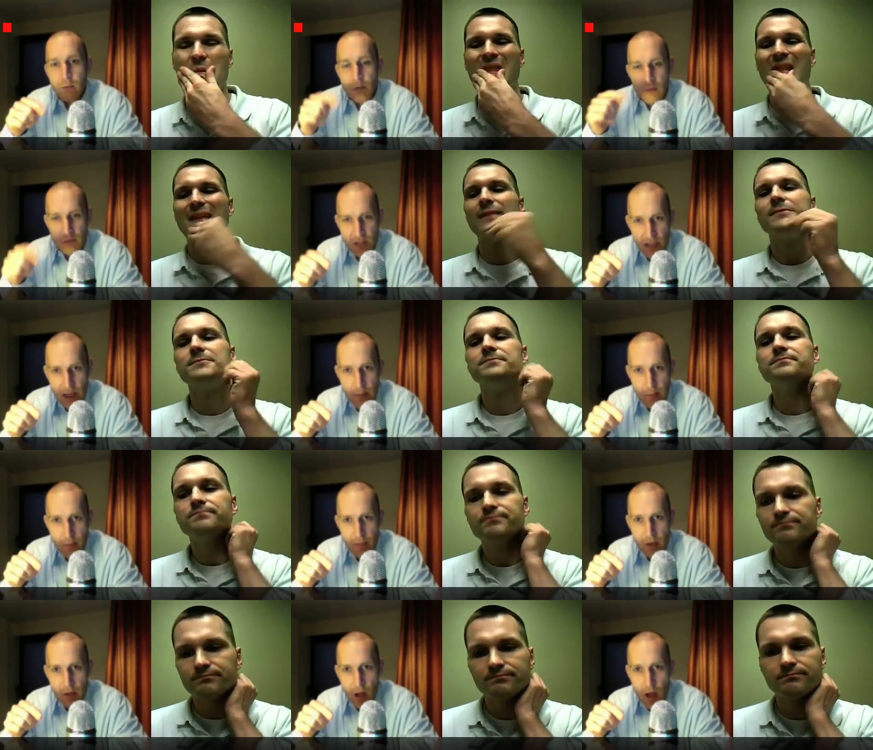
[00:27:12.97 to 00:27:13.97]
Speaker 1: you set up a
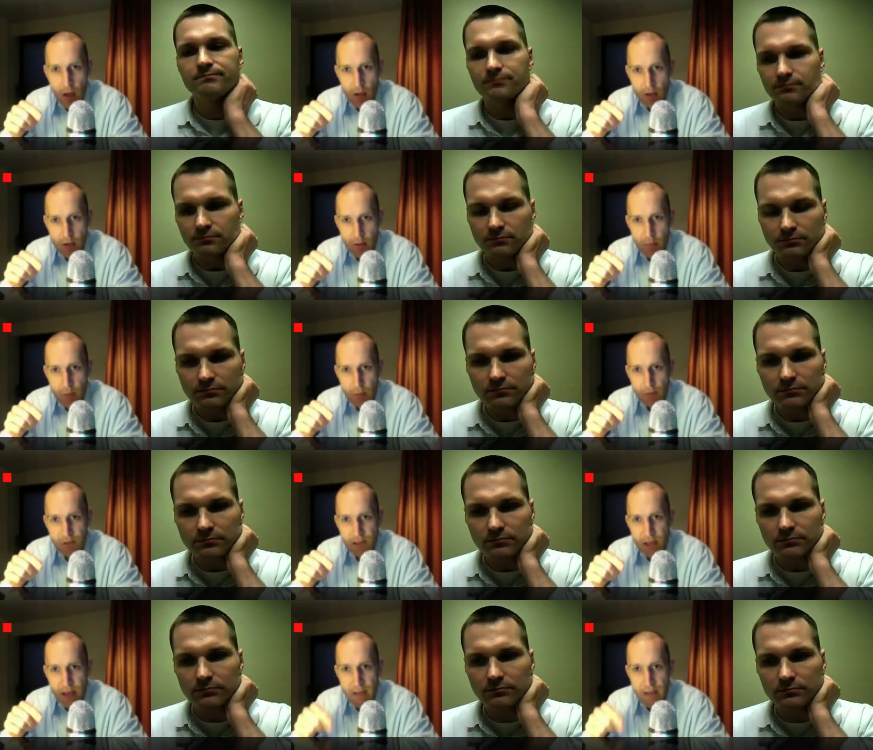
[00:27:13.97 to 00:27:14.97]
blog on your pool
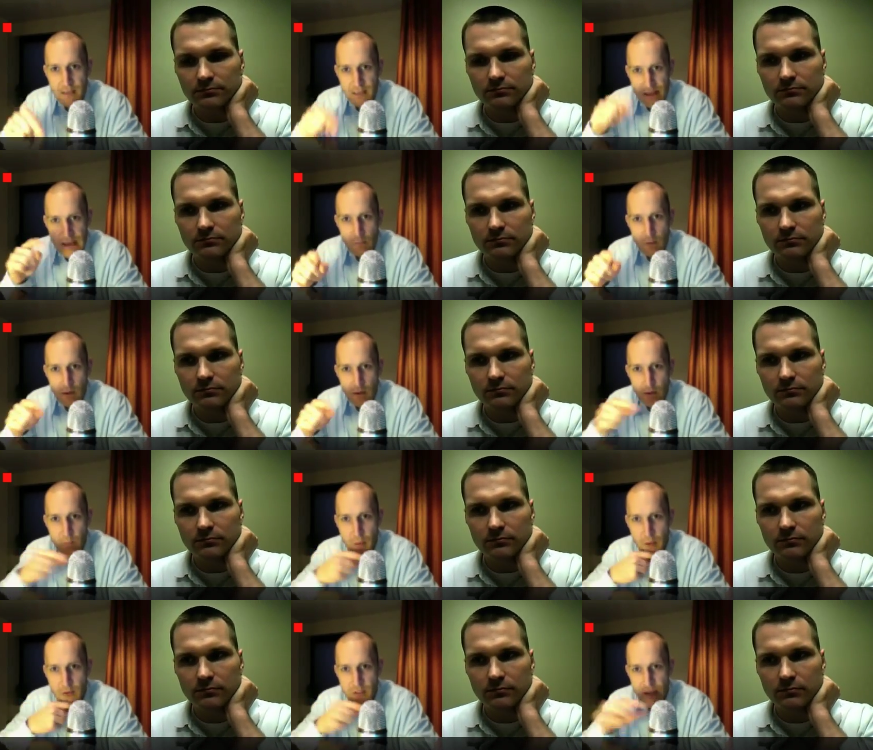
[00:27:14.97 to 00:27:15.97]
site. Is that where you
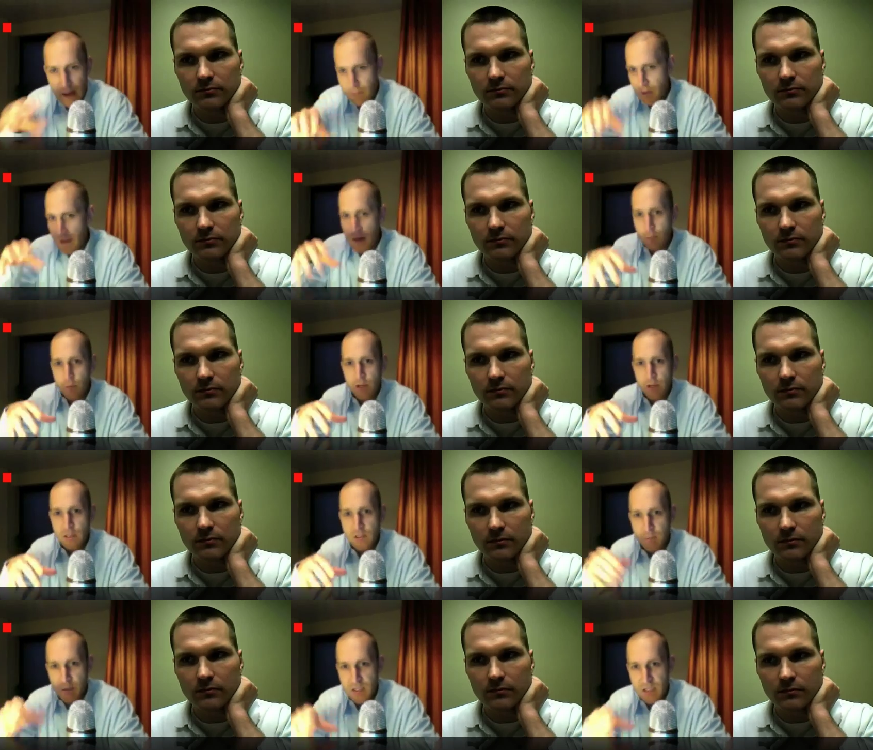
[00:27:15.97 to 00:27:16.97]
posted? I want to get real
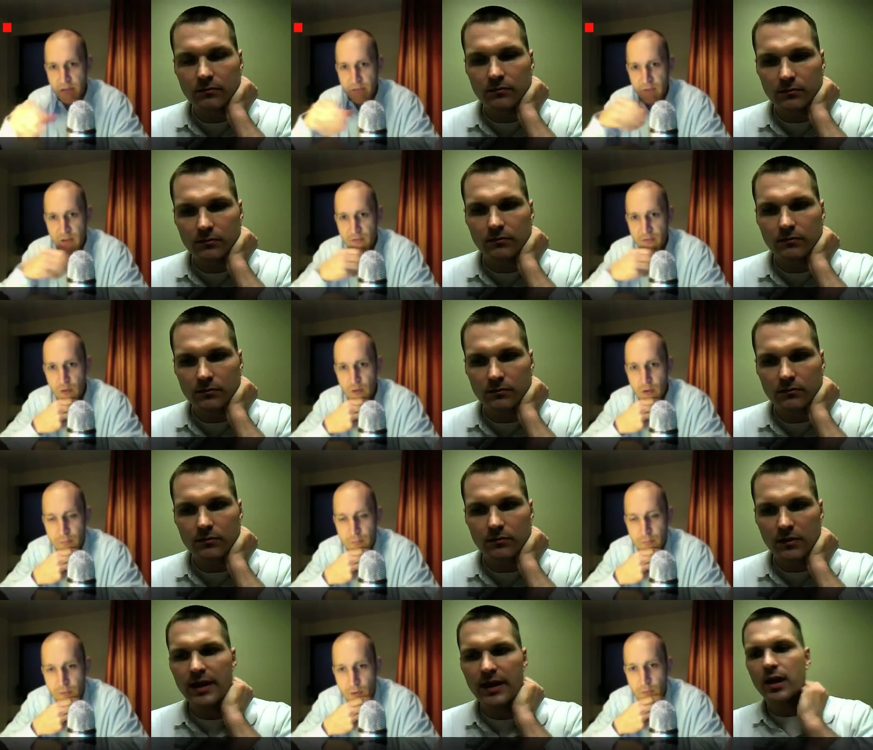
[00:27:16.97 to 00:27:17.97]
specific for
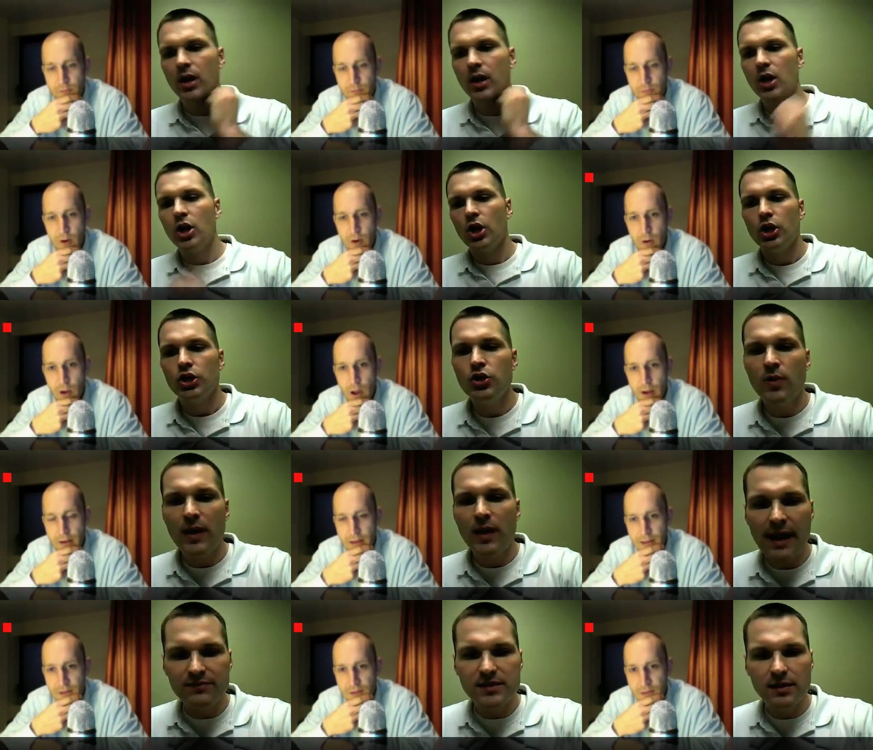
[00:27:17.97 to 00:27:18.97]
for, yeah, for our
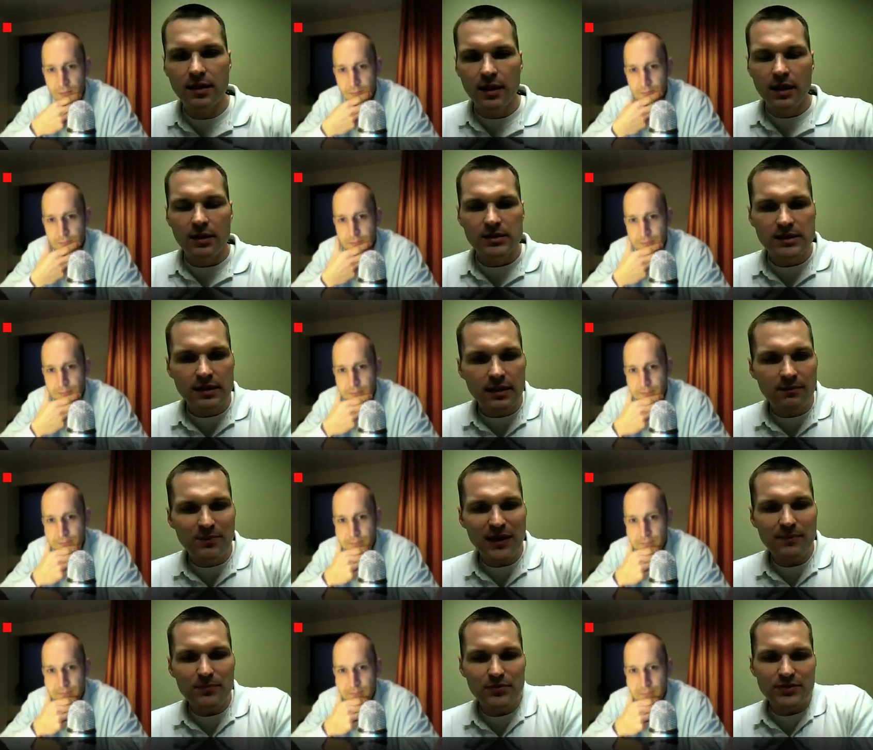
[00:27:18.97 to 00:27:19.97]
audience.
Speaker 2: You have to,
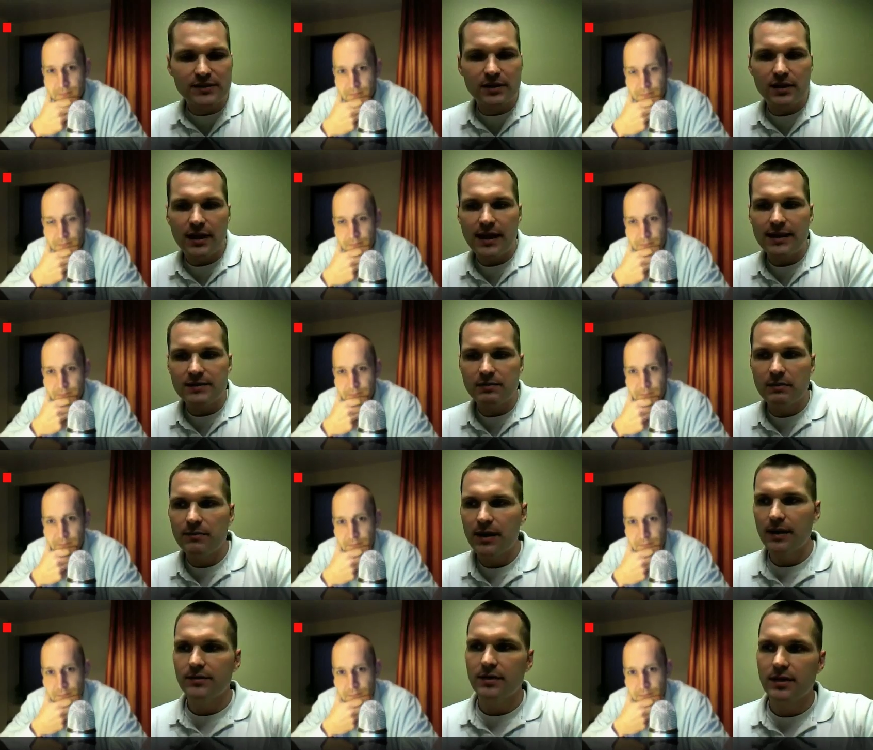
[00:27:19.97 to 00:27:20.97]
and people still
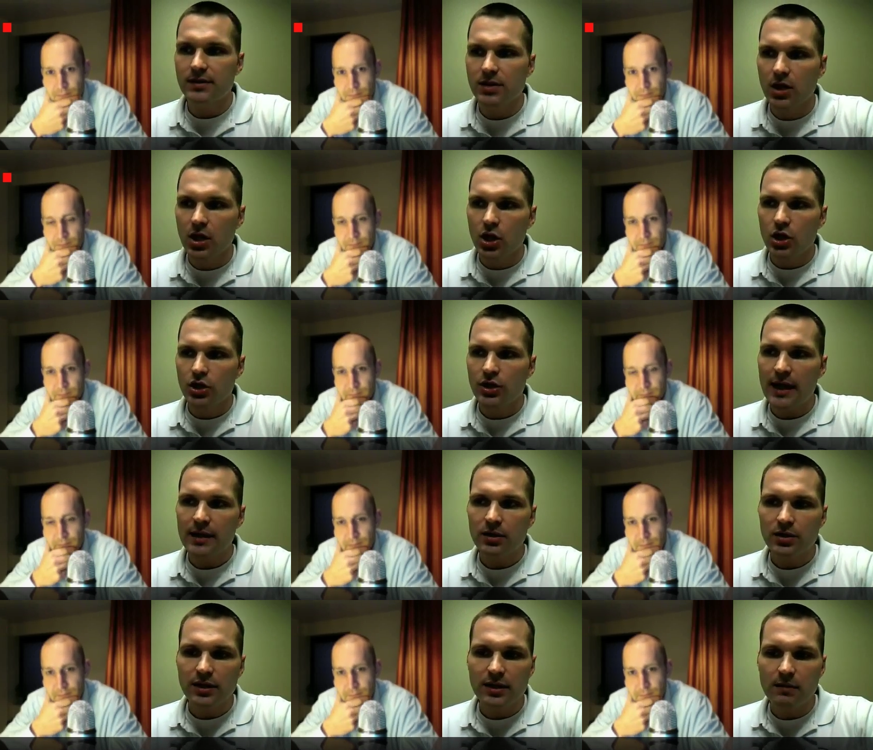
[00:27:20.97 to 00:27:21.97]
ask me about this.
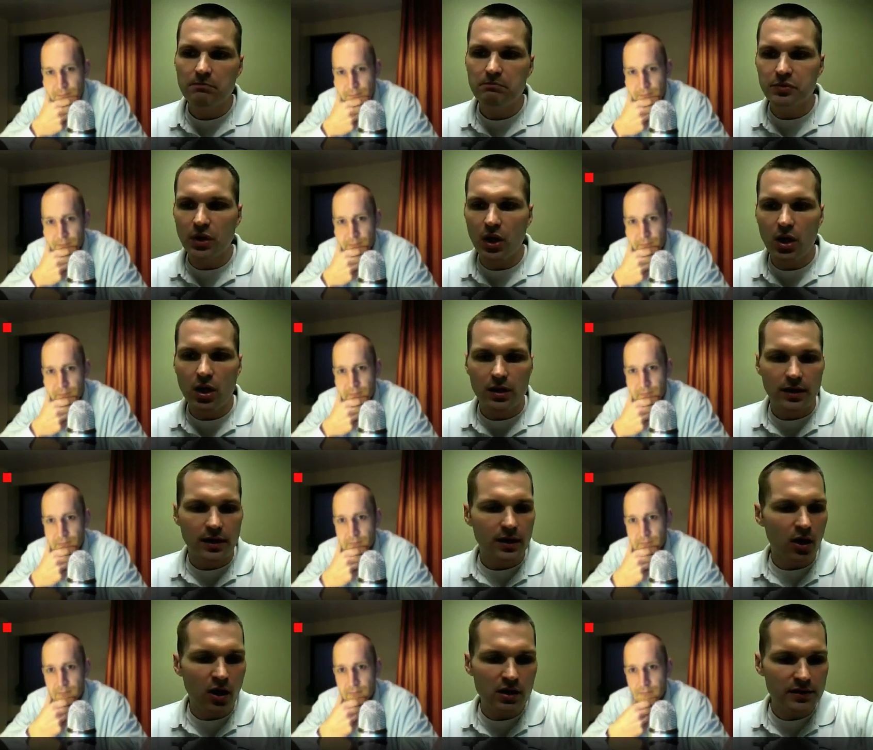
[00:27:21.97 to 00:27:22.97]
You gotta look at a
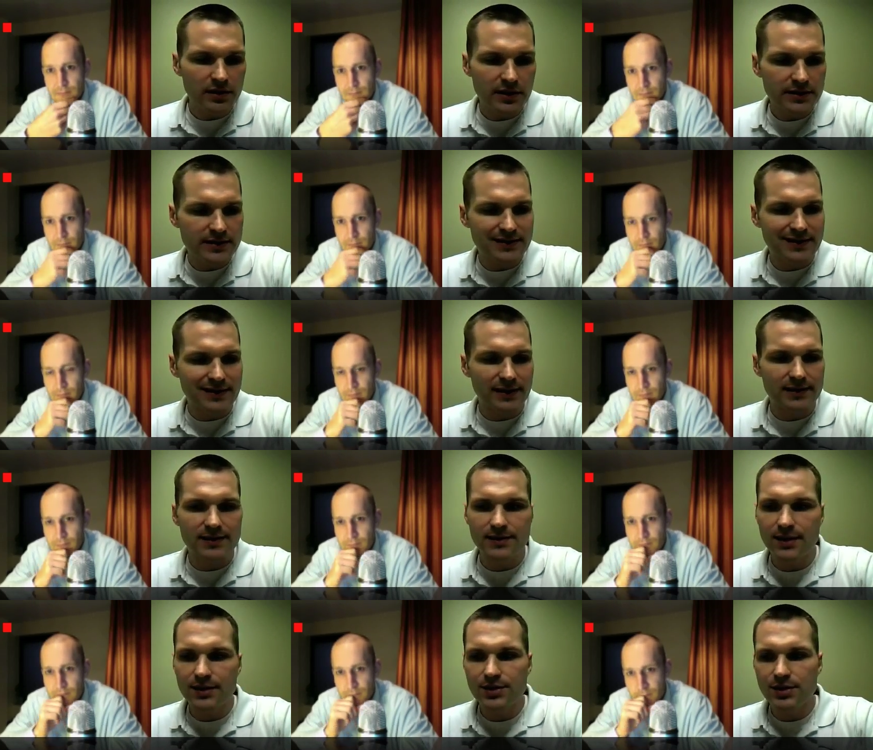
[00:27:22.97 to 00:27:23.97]
blog. All it is, it's an
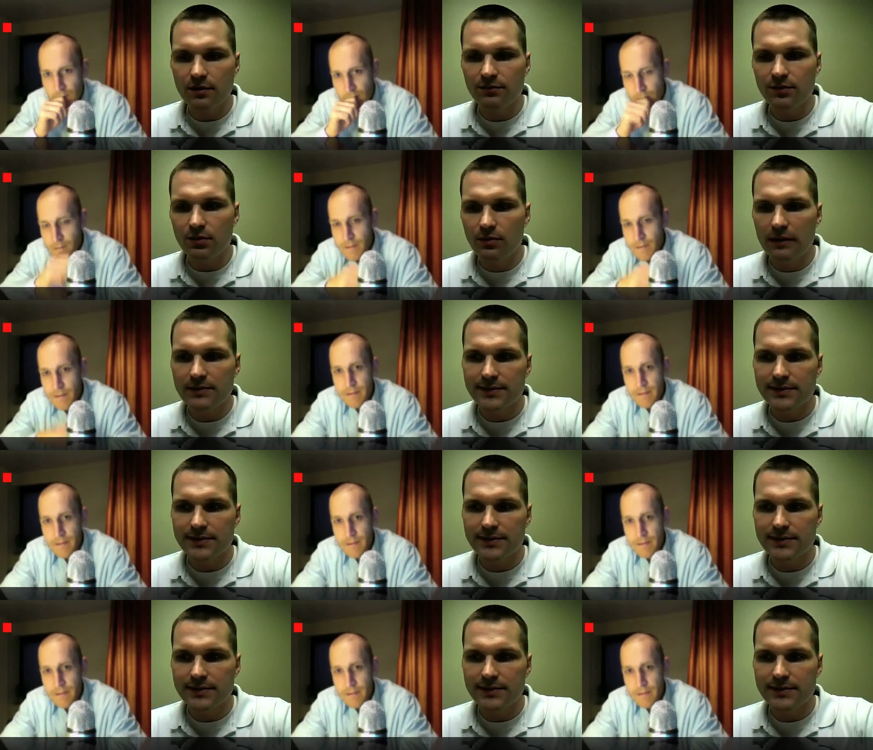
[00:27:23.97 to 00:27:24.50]
extension of your